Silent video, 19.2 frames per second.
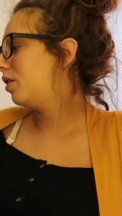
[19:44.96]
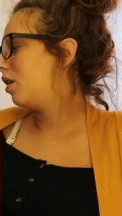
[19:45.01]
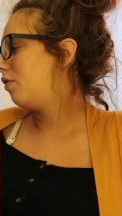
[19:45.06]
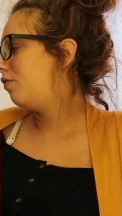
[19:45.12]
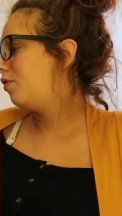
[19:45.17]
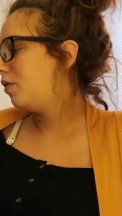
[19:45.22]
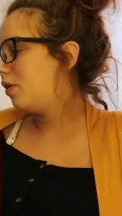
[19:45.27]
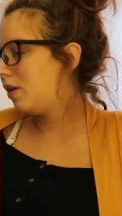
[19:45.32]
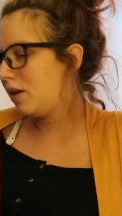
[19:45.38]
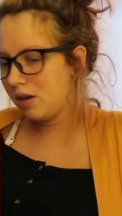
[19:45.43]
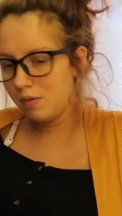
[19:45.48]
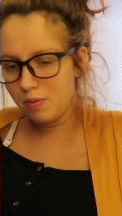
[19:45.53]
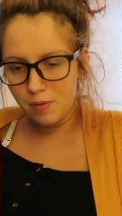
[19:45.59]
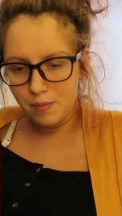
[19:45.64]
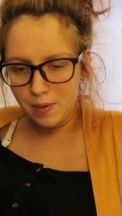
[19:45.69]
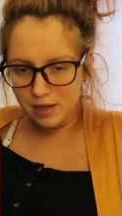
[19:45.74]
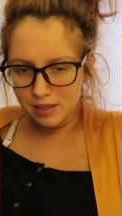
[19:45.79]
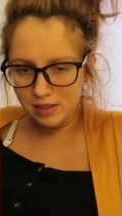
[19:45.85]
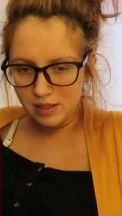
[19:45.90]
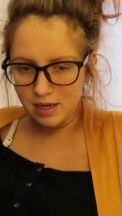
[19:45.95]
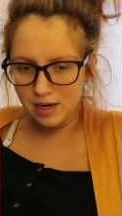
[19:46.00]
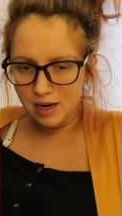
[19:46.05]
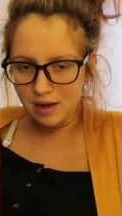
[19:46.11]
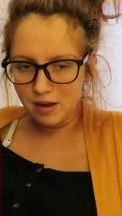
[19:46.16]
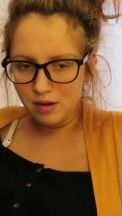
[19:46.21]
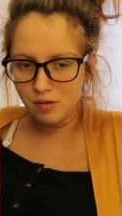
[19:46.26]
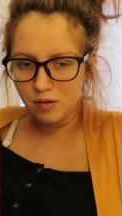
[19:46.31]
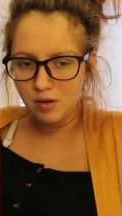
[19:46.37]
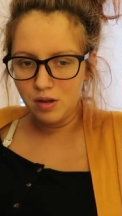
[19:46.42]
I feel a little bit better
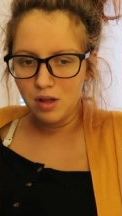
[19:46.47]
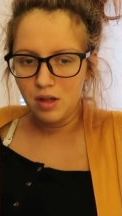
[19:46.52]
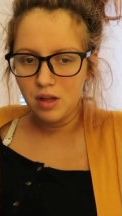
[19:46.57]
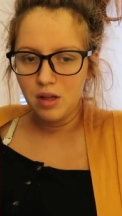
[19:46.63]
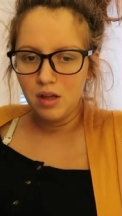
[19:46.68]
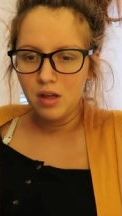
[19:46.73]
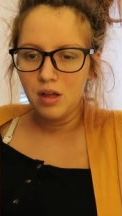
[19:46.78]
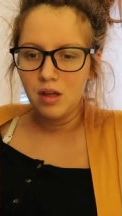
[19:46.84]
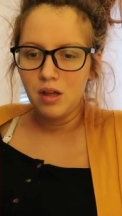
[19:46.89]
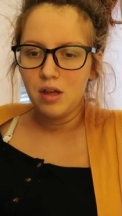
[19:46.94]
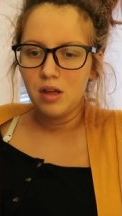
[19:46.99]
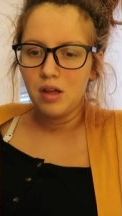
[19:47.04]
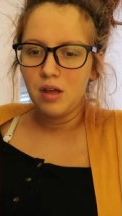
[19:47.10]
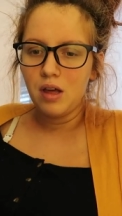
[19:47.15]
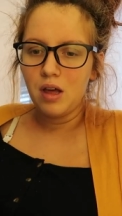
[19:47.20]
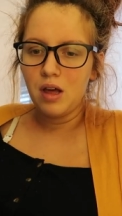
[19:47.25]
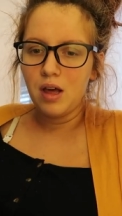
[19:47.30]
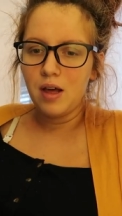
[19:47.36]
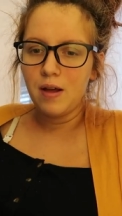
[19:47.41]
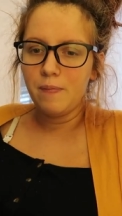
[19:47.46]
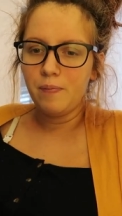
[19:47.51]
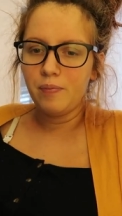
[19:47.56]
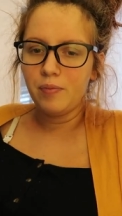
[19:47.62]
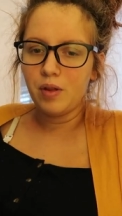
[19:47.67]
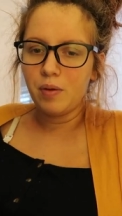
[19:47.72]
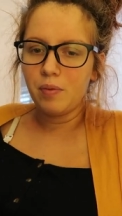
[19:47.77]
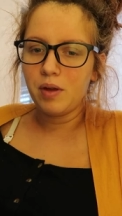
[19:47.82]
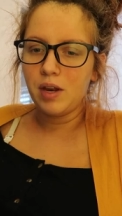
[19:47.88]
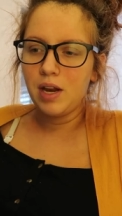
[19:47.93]
now.
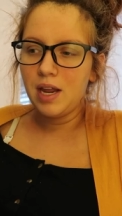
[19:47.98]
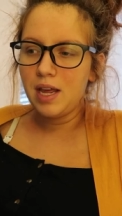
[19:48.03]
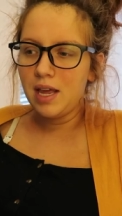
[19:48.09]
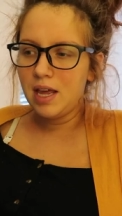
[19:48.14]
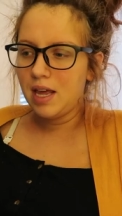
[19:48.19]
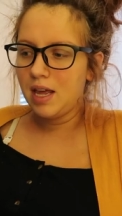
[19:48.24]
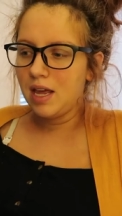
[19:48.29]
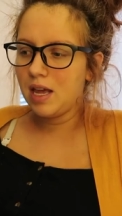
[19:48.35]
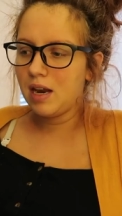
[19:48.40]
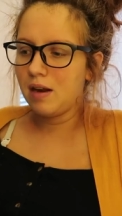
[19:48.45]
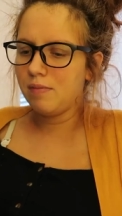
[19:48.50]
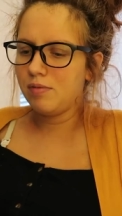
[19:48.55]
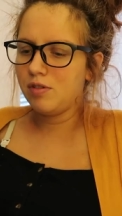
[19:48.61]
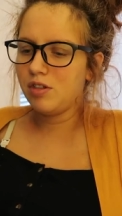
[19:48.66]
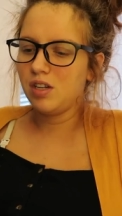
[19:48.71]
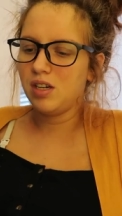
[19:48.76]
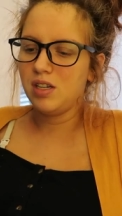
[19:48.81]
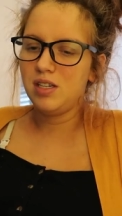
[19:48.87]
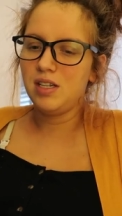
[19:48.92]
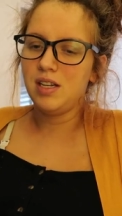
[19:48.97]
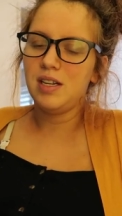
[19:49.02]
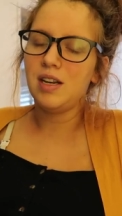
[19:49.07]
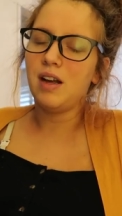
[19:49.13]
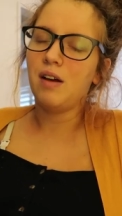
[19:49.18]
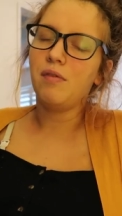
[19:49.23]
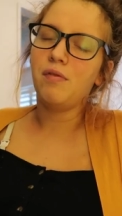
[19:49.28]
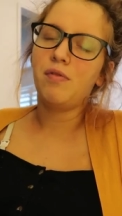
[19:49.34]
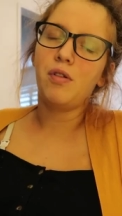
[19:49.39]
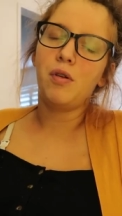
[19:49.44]
Um, I'm gonna eat, and I'm just gonna sit
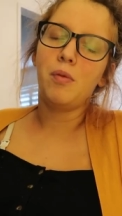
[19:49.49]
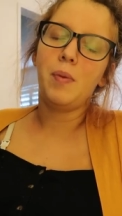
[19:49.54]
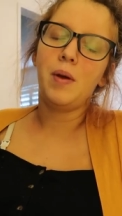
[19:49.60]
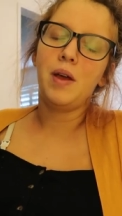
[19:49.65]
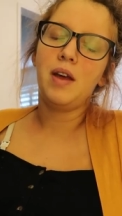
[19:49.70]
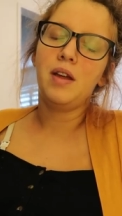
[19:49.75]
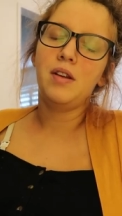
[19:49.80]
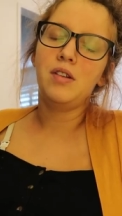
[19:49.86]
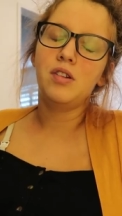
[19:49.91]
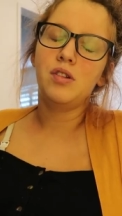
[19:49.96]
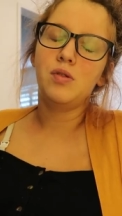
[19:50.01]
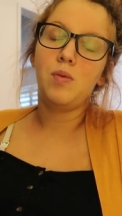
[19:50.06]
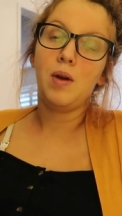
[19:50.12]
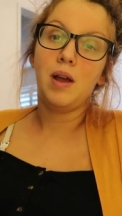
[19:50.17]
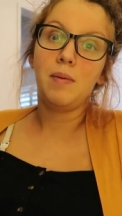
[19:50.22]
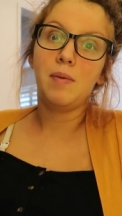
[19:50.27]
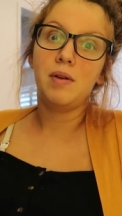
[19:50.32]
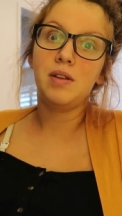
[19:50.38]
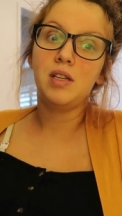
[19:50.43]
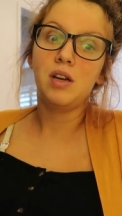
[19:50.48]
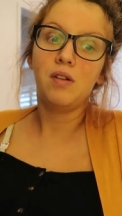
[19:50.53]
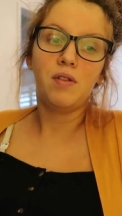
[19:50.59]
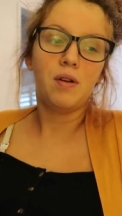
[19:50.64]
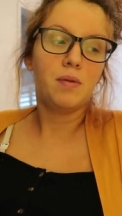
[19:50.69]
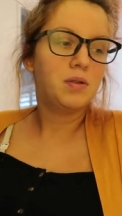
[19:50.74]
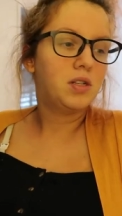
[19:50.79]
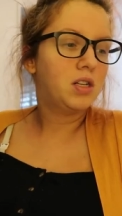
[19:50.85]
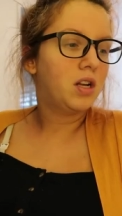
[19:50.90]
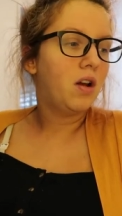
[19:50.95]
down for a bit and just wake myself
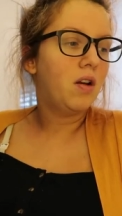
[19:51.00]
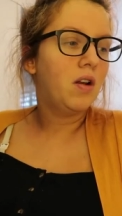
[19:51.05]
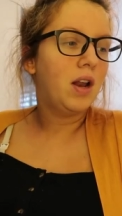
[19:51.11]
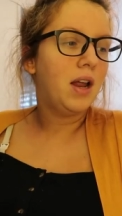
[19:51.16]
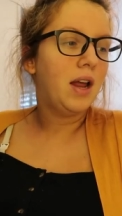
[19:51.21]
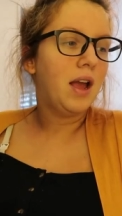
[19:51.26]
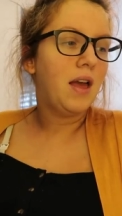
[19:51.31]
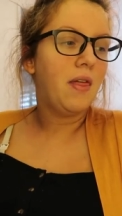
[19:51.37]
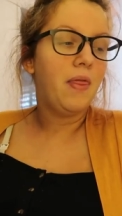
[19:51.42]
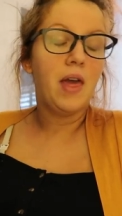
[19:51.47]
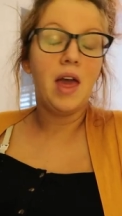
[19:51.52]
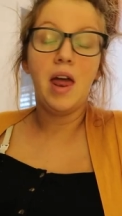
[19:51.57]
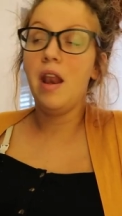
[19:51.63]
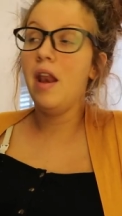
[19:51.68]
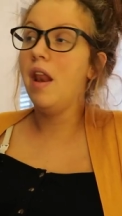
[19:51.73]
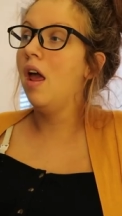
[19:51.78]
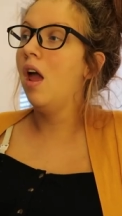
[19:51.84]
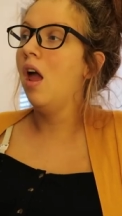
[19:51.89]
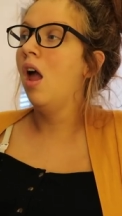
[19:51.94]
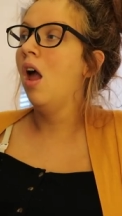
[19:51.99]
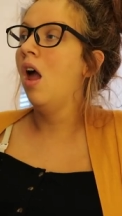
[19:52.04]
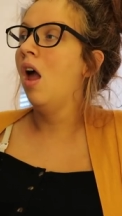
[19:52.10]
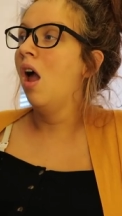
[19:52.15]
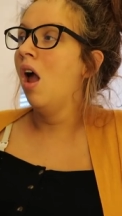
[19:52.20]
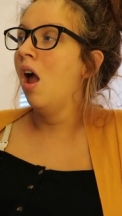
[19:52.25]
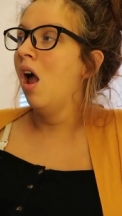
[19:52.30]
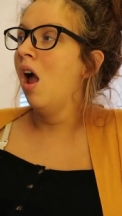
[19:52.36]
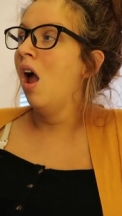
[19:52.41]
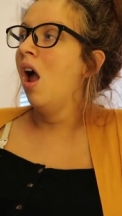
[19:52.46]
up slowly, and then
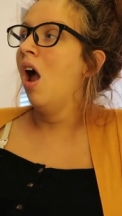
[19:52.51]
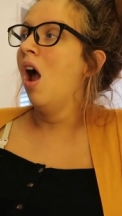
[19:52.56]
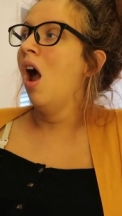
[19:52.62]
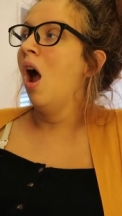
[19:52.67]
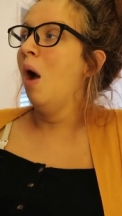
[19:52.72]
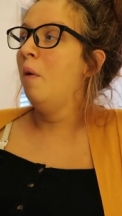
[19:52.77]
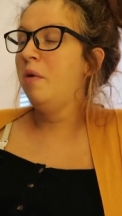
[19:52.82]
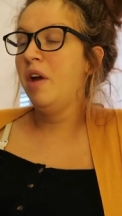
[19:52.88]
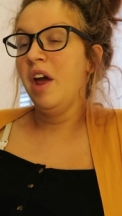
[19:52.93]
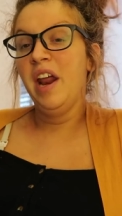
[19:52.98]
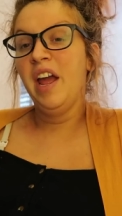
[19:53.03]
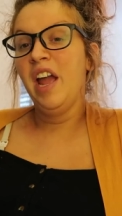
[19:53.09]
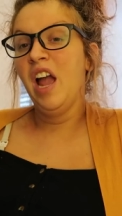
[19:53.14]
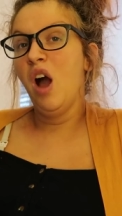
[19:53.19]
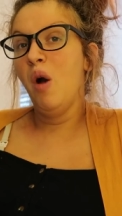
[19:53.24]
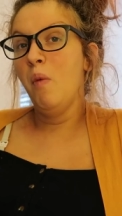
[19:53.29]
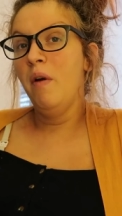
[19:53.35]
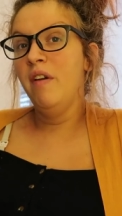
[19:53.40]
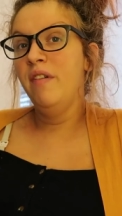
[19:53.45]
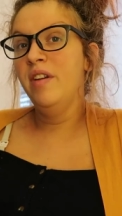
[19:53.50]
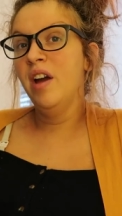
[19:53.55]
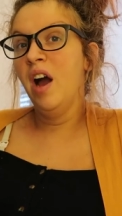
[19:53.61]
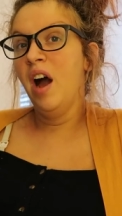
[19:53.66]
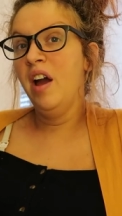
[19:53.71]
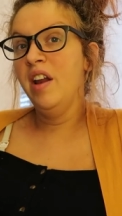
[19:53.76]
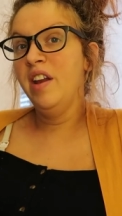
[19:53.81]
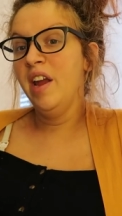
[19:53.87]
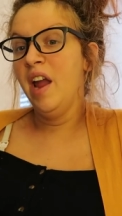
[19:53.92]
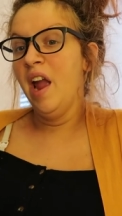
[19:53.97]
I'm gonna get on with
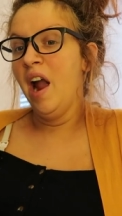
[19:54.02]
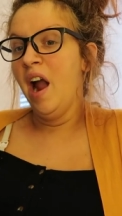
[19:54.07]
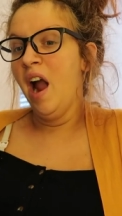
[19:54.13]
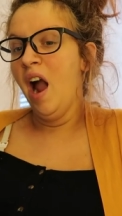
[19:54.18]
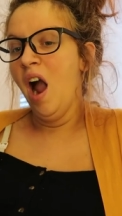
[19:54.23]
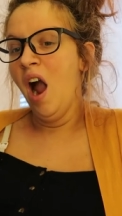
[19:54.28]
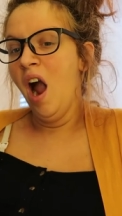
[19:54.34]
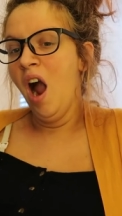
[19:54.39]
tidying.